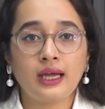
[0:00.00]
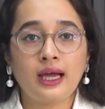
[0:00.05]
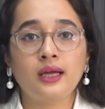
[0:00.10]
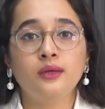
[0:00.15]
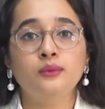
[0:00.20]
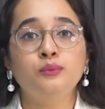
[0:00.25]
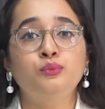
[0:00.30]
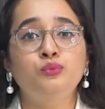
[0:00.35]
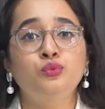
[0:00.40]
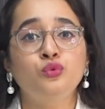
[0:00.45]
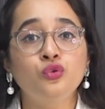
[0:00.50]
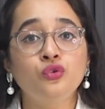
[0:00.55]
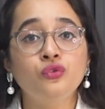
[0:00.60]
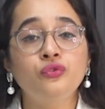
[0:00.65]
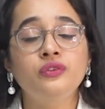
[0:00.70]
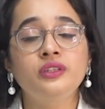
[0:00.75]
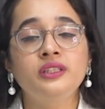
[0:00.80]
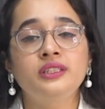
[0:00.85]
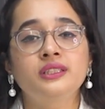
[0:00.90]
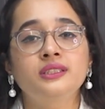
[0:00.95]
and
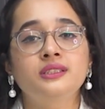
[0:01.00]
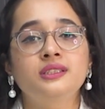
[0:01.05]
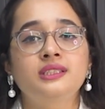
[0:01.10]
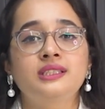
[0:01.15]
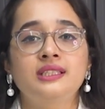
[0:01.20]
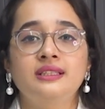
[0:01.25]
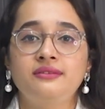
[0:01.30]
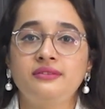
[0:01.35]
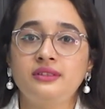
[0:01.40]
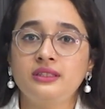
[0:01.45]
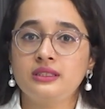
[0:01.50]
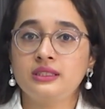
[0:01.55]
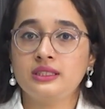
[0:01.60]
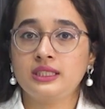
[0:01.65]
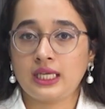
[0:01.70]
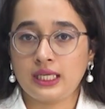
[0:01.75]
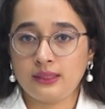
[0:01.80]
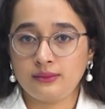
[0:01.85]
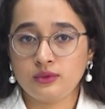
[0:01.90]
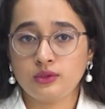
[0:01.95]
proofread it several
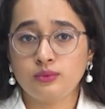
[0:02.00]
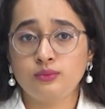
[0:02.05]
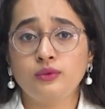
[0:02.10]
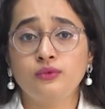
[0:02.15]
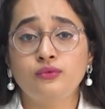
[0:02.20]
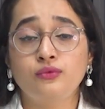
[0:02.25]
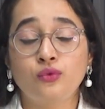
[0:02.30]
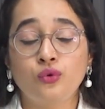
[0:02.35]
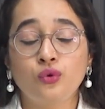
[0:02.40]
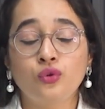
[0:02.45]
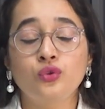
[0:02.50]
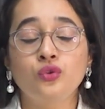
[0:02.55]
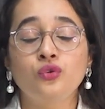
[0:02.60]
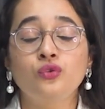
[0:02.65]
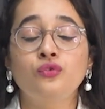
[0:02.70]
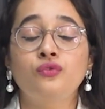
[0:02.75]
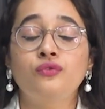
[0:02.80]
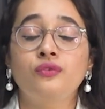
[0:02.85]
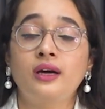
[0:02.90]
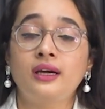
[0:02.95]
times before
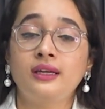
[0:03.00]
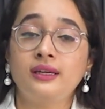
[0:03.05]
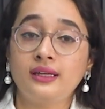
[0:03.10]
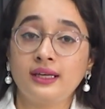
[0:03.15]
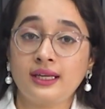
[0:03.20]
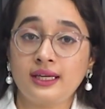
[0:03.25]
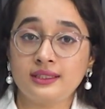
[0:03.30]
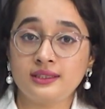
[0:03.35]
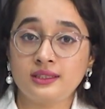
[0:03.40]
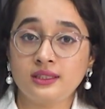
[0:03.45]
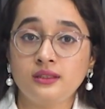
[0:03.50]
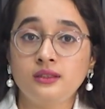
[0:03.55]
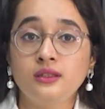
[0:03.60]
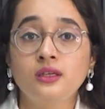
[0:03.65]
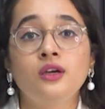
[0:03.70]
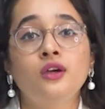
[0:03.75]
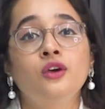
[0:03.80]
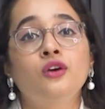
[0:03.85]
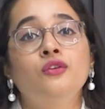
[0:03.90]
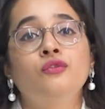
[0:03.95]
you finalize it
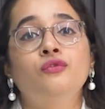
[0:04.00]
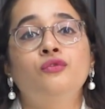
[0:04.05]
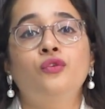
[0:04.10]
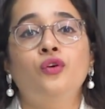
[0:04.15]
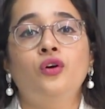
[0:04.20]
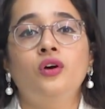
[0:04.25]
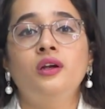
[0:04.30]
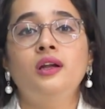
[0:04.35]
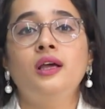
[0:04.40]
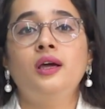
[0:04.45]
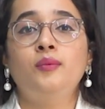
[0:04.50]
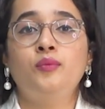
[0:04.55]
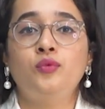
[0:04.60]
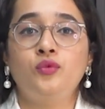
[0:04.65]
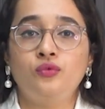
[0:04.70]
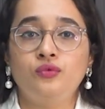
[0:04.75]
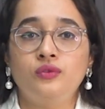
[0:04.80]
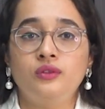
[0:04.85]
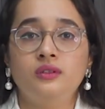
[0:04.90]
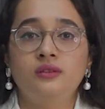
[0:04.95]
for
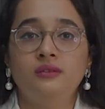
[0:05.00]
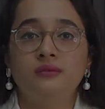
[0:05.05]
approval.